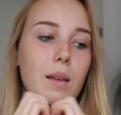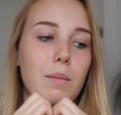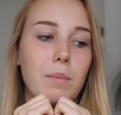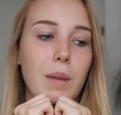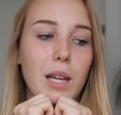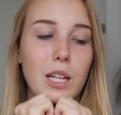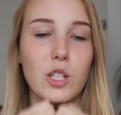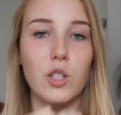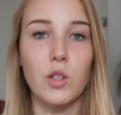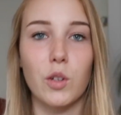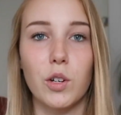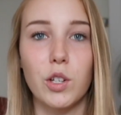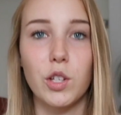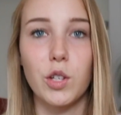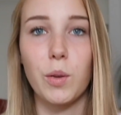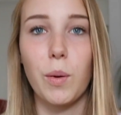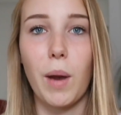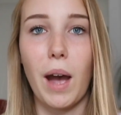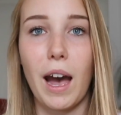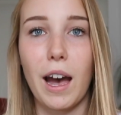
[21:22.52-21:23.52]
Make sure
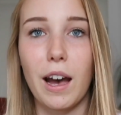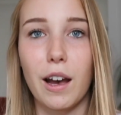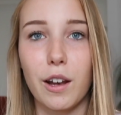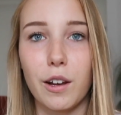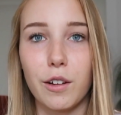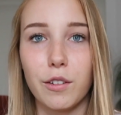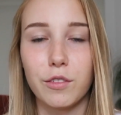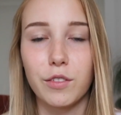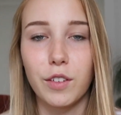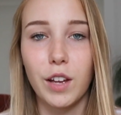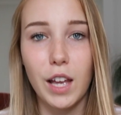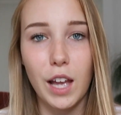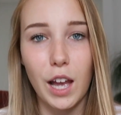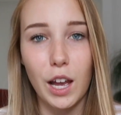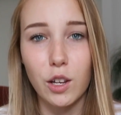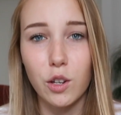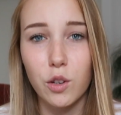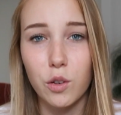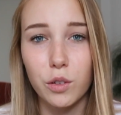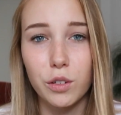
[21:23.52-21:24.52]
you have
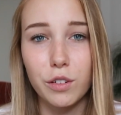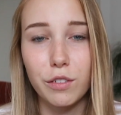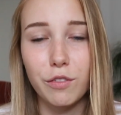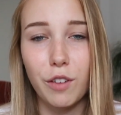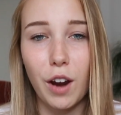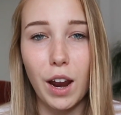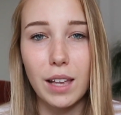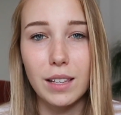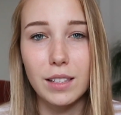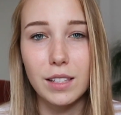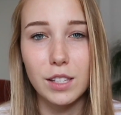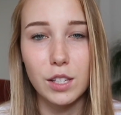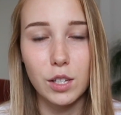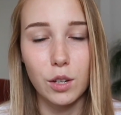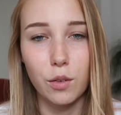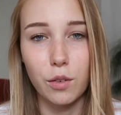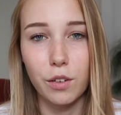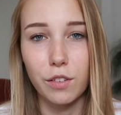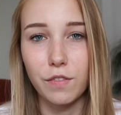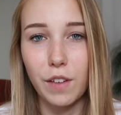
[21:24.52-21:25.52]
a good friend
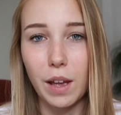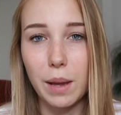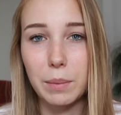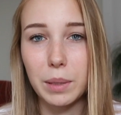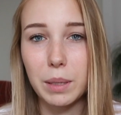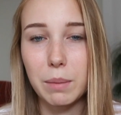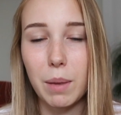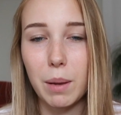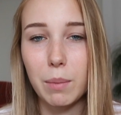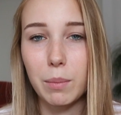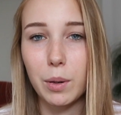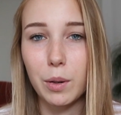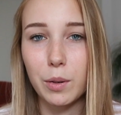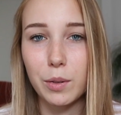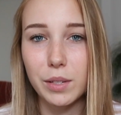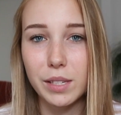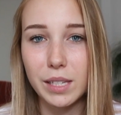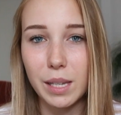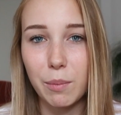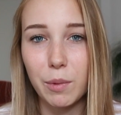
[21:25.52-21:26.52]
or a family member
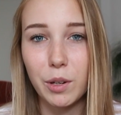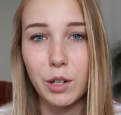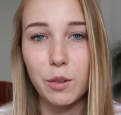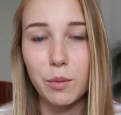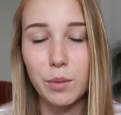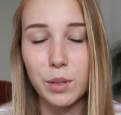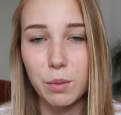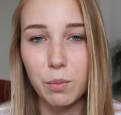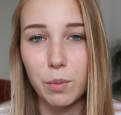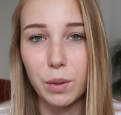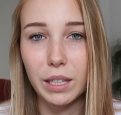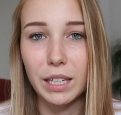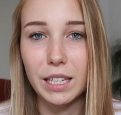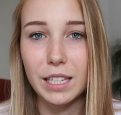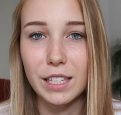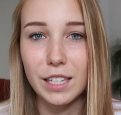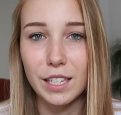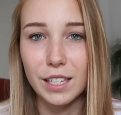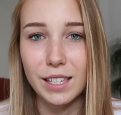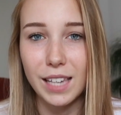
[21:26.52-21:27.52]
or someone who is
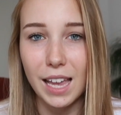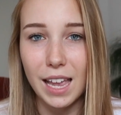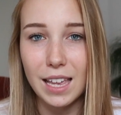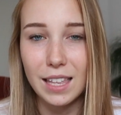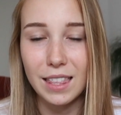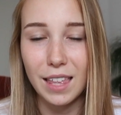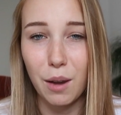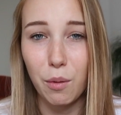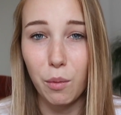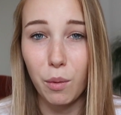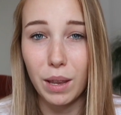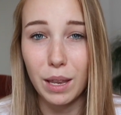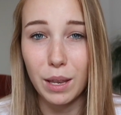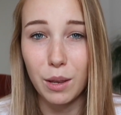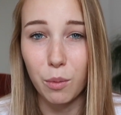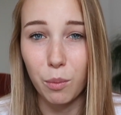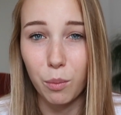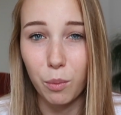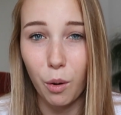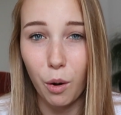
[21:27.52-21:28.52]
willing to take that week